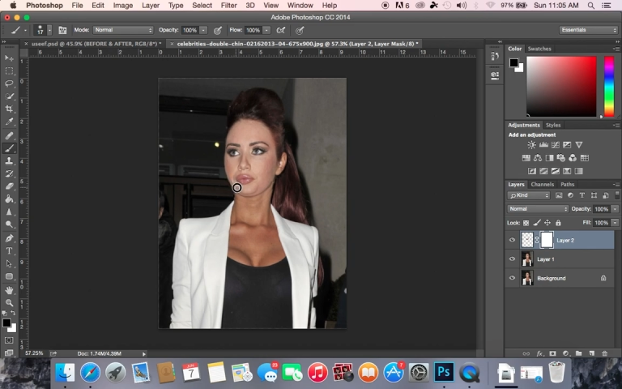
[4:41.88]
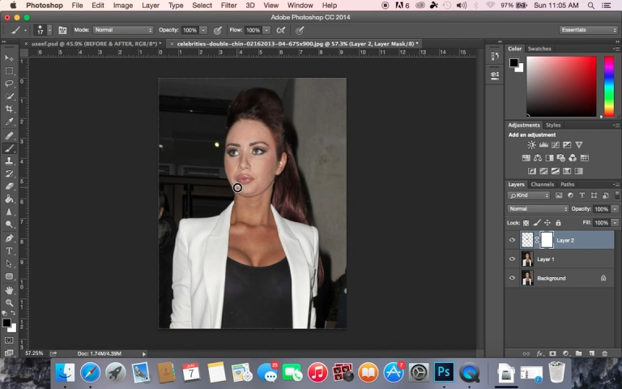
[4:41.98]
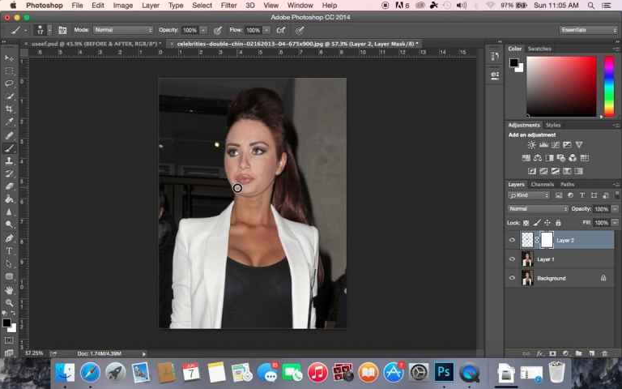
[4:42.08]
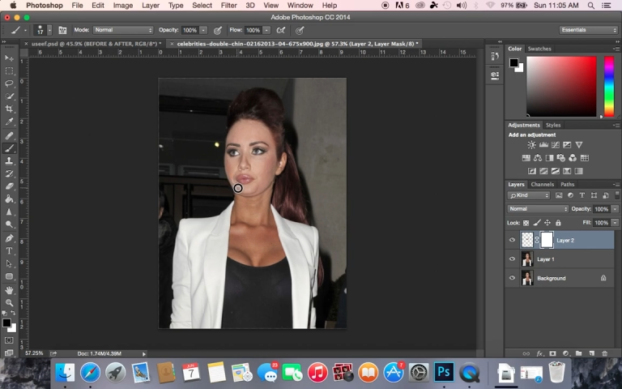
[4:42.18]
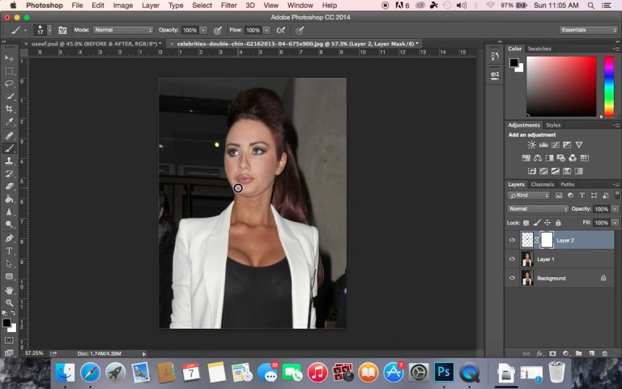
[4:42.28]

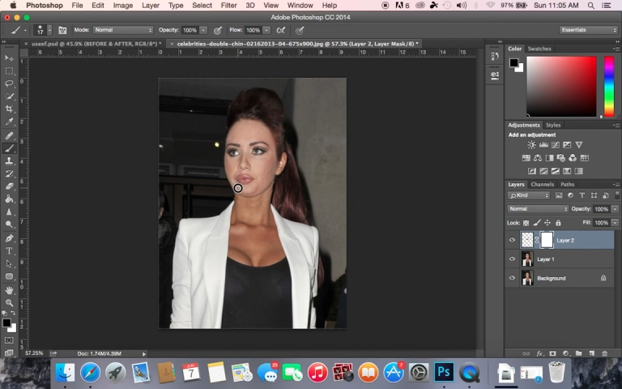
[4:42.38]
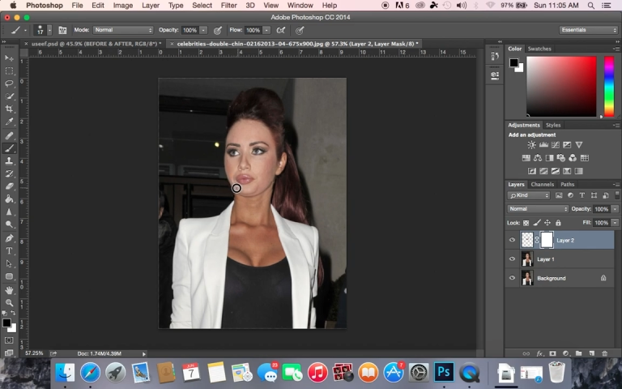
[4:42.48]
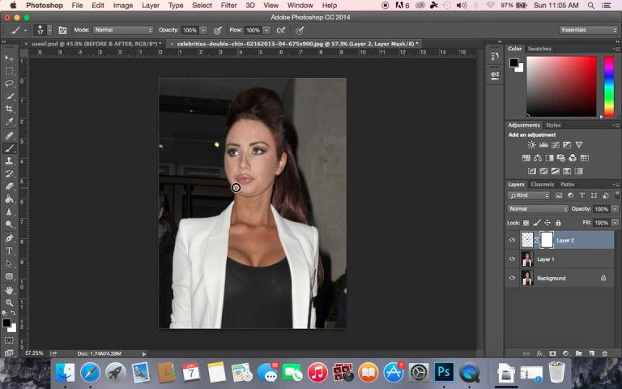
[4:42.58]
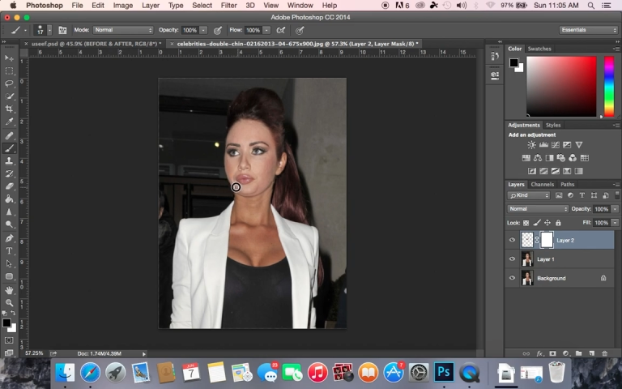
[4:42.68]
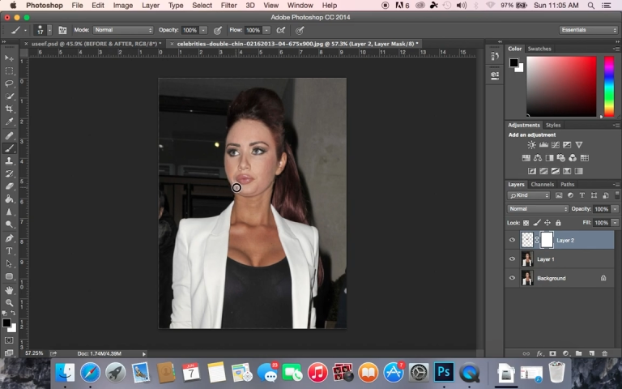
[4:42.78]

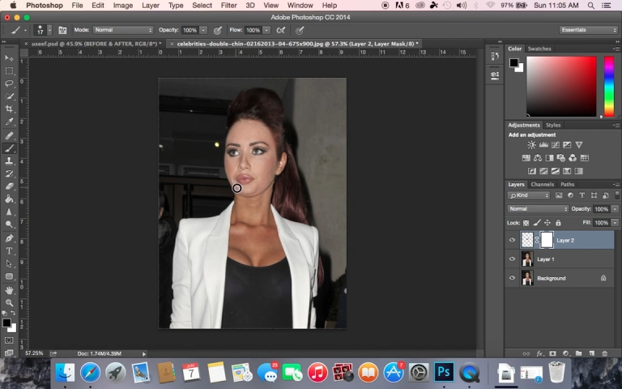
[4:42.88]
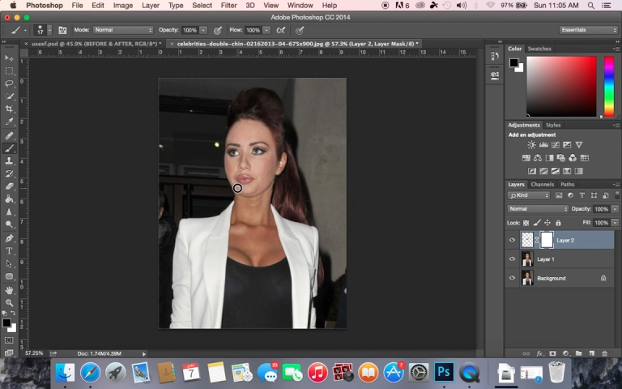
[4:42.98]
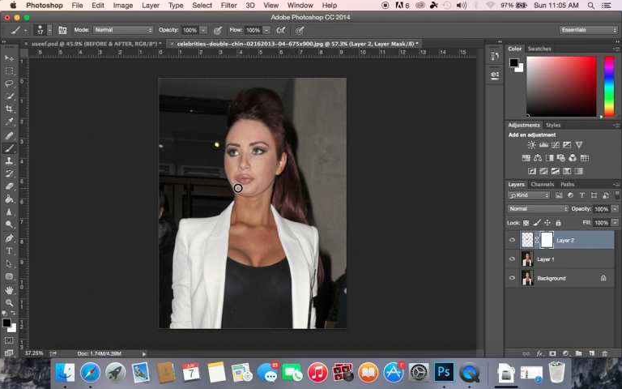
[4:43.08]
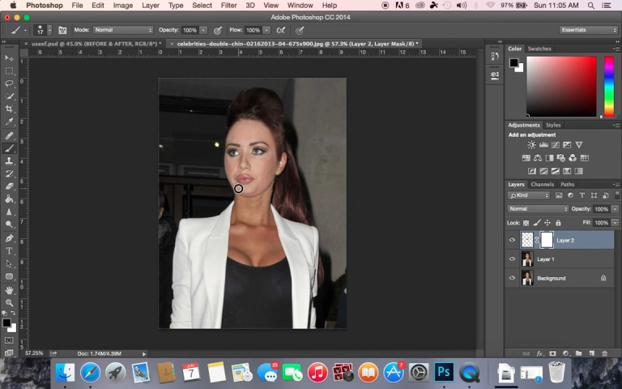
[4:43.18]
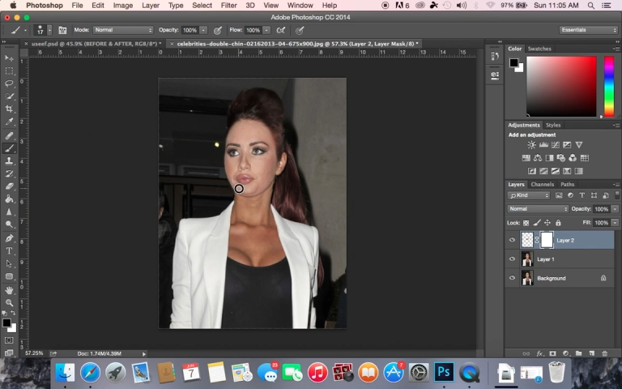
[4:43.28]

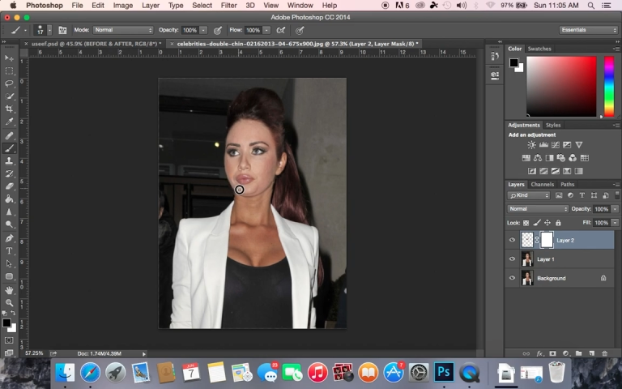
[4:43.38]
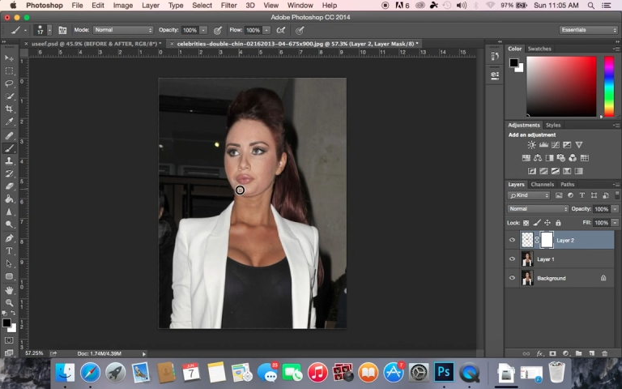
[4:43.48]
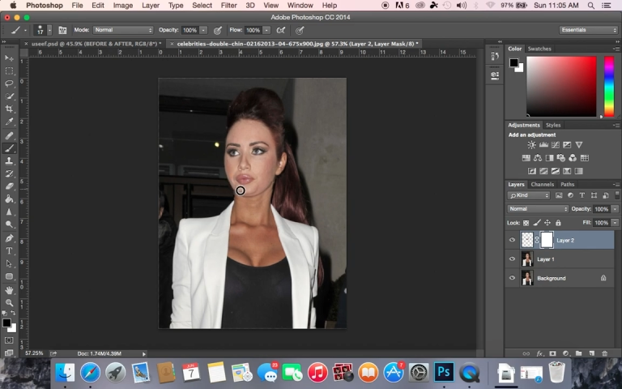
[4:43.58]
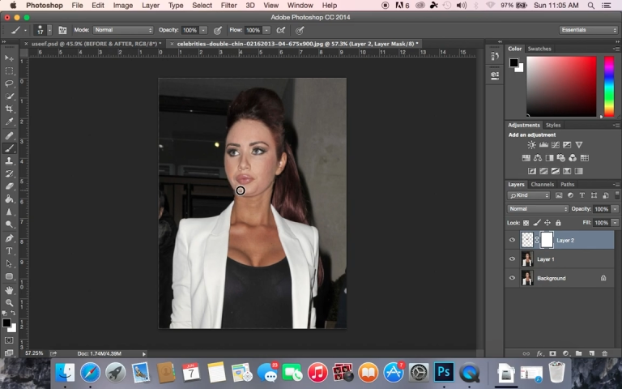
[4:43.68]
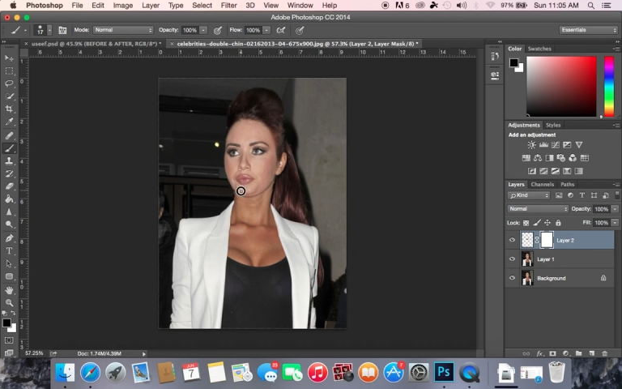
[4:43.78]

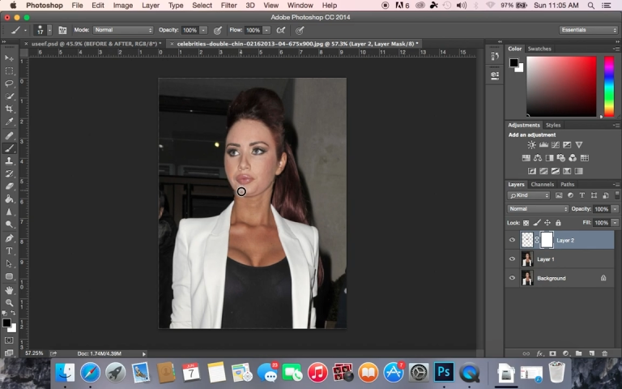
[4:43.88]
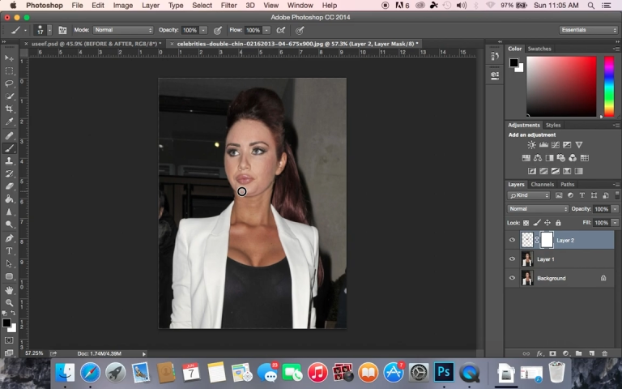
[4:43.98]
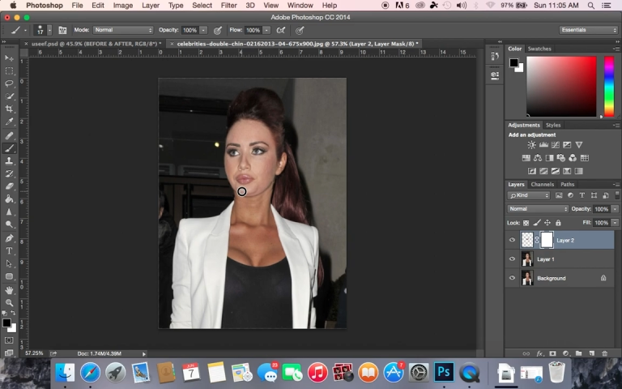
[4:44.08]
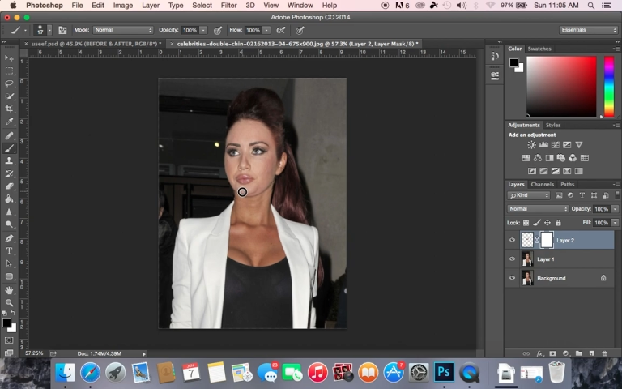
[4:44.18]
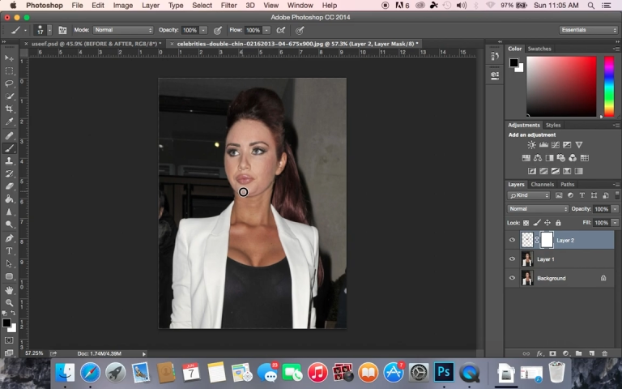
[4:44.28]

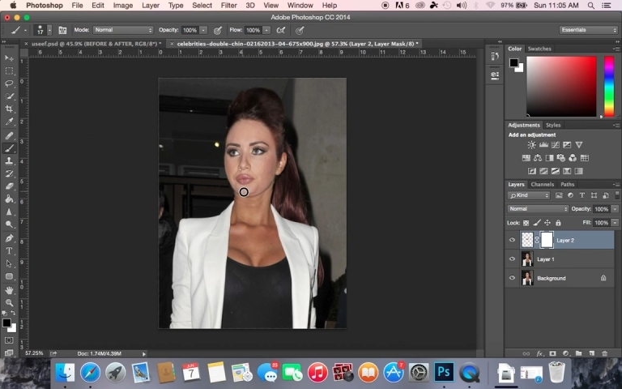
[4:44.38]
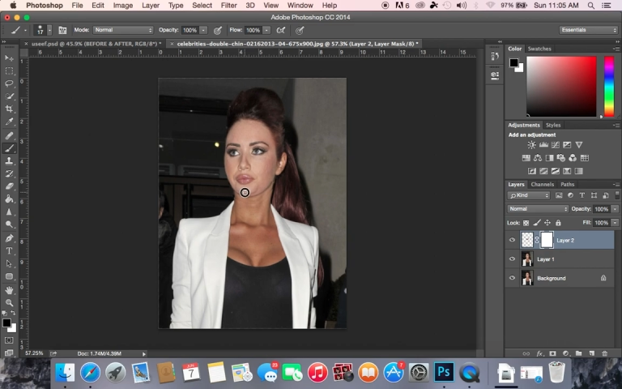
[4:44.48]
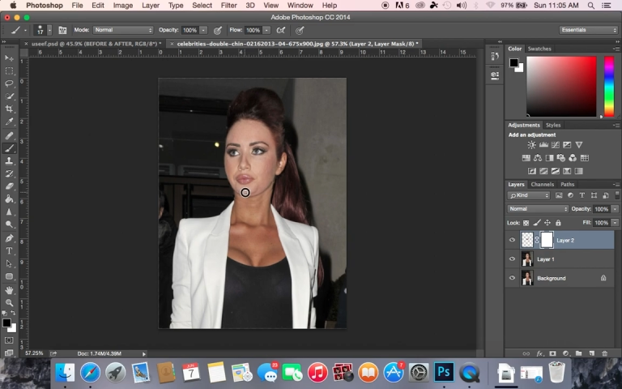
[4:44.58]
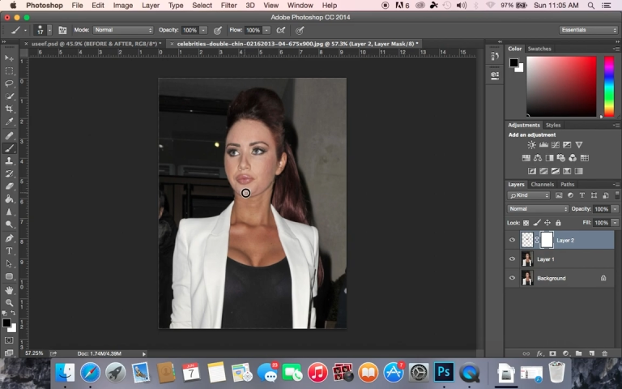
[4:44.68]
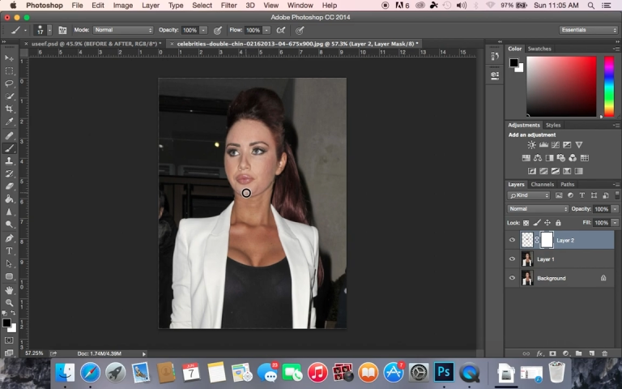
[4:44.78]

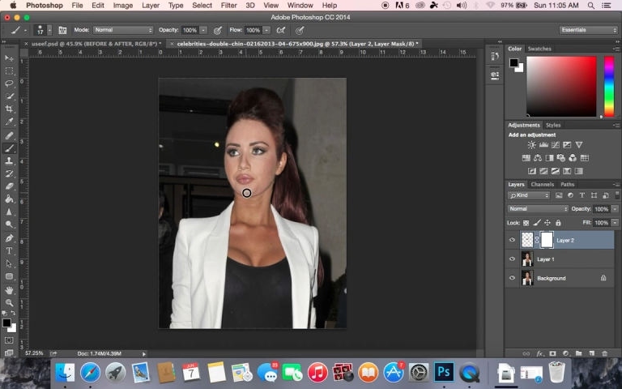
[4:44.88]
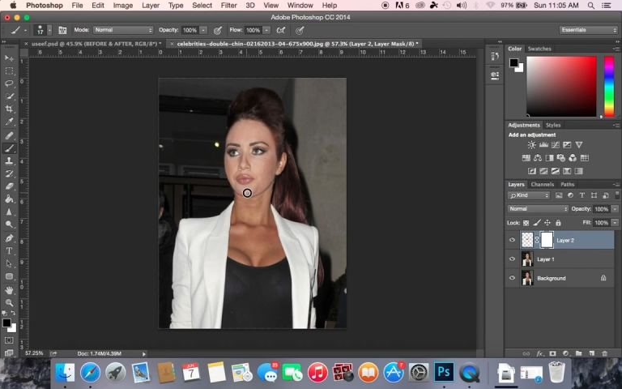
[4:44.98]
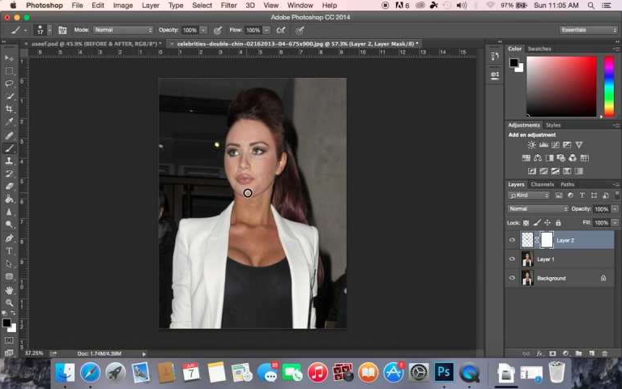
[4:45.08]
Nobody speaks.